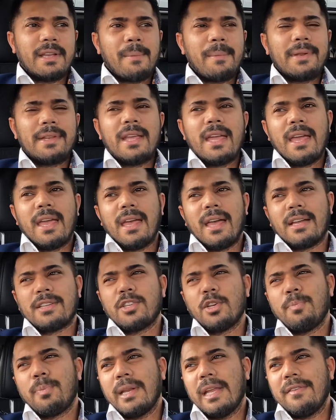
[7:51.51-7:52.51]
I mean, I
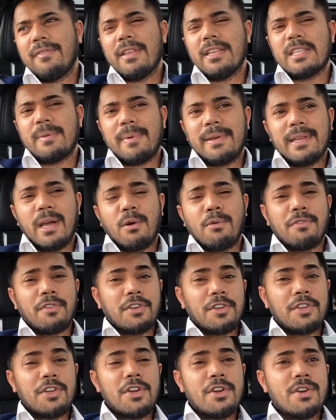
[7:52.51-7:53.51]
do believe these have been out for
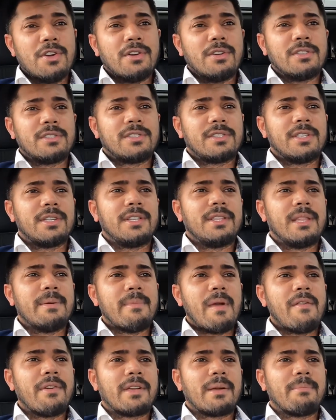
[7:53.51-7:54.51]
years in the
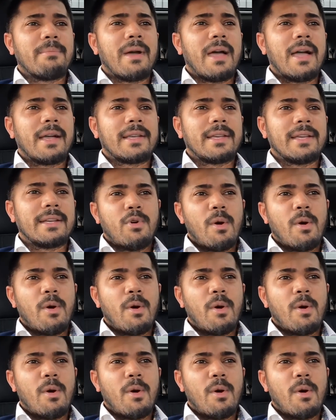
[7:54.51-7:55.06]
American market.